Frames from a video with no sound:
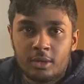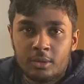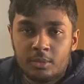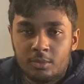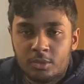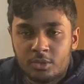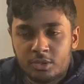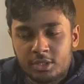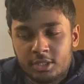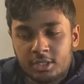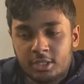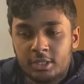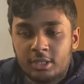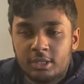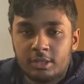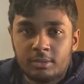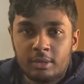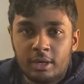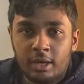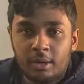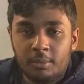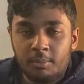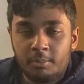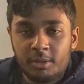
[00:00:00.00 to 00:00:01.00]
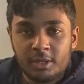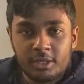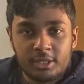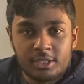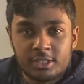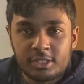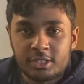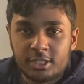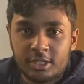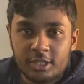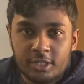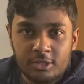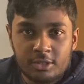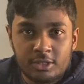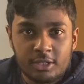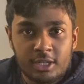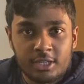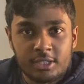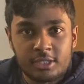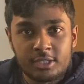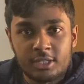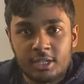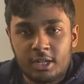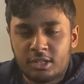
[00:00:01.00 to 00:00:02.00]
we'll see how big this channel
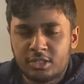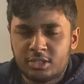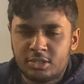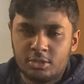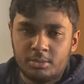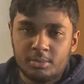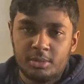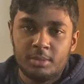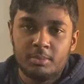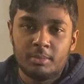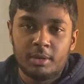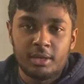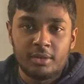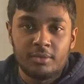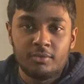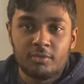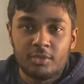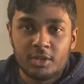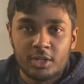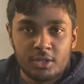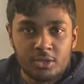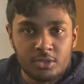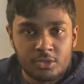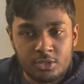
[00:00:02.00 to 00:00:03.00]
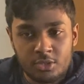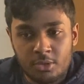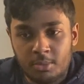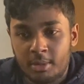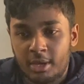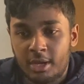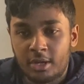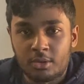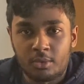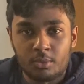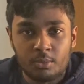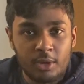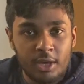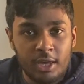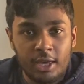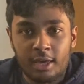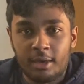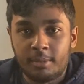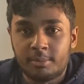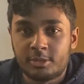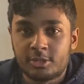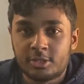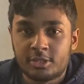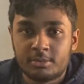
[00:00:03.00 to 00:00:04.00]
gets, and I'll still be making videos no matter what
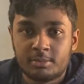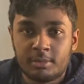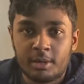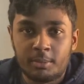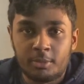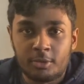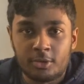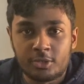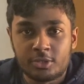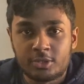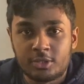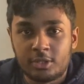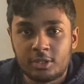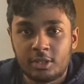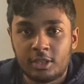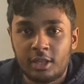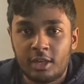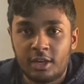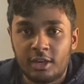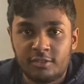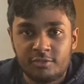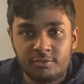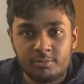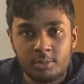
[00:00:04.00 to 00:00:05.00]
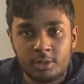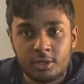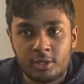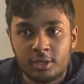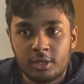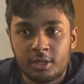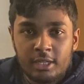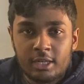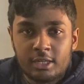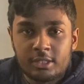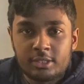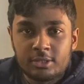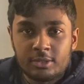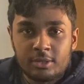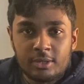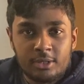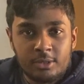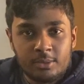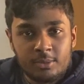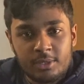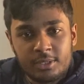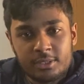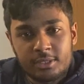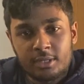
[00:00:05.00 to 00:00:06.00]
happens in my personal life. But yeah, so
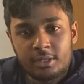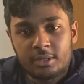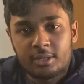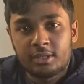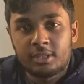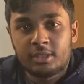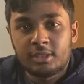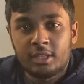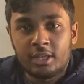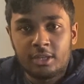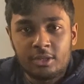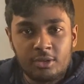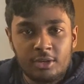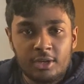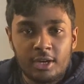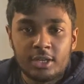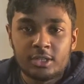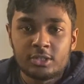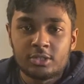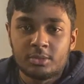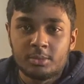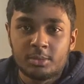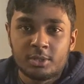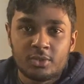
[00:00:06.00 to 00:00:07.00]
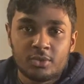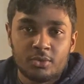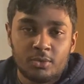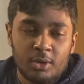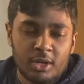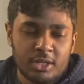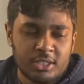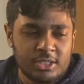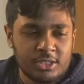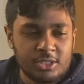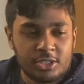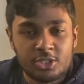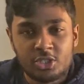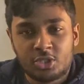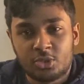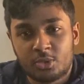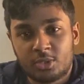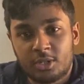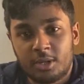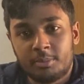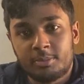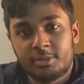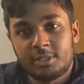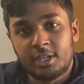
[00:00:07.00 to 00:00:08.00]
anyways, uh, thank you guys so much for watching this short
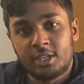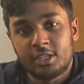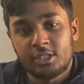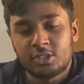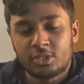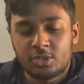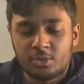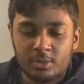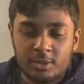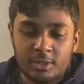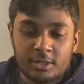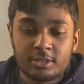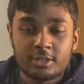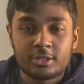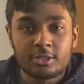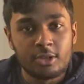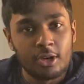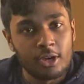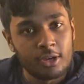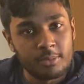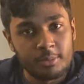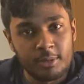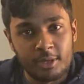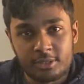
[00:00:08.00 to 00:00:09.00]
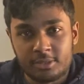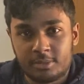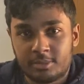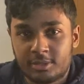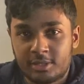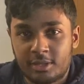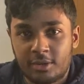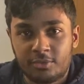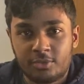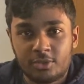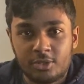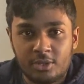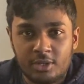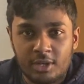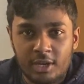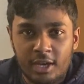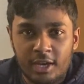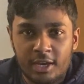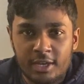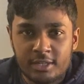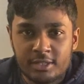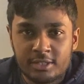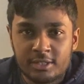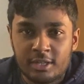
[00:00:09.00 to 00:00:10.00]
update. Just wanted to talk about some stuff with you
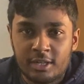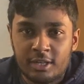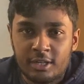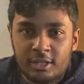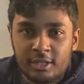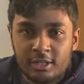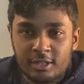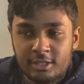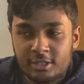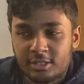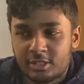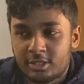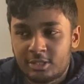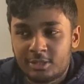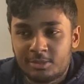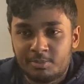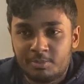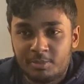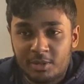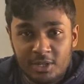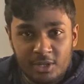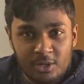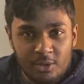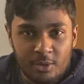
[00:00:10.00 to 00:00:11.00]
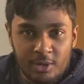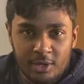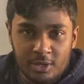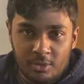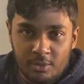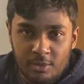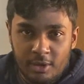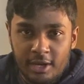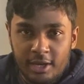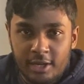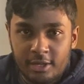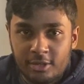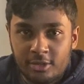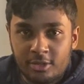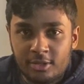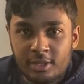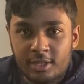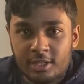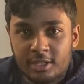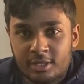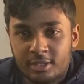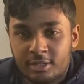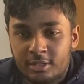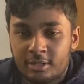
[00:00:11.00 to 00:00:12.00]
guys, because it's been quite a while,
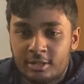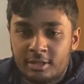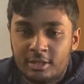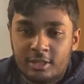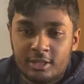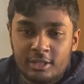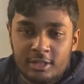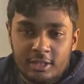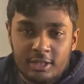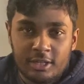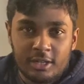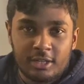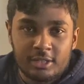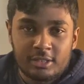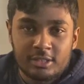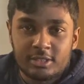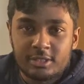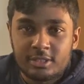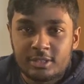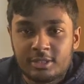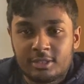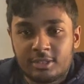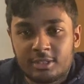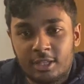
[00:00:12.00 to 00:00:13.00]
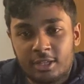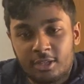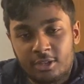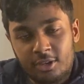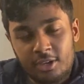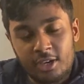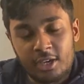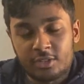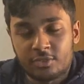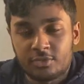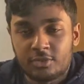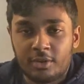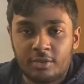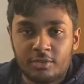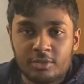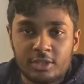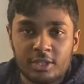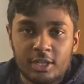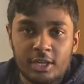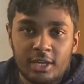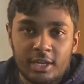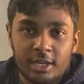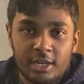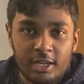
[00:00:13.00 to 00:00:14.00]
and yeah, just thank you guys for
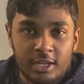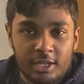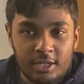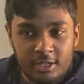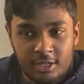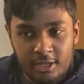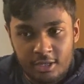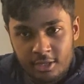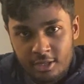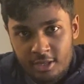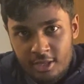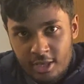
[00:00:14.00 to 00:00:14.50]
everything, and uh,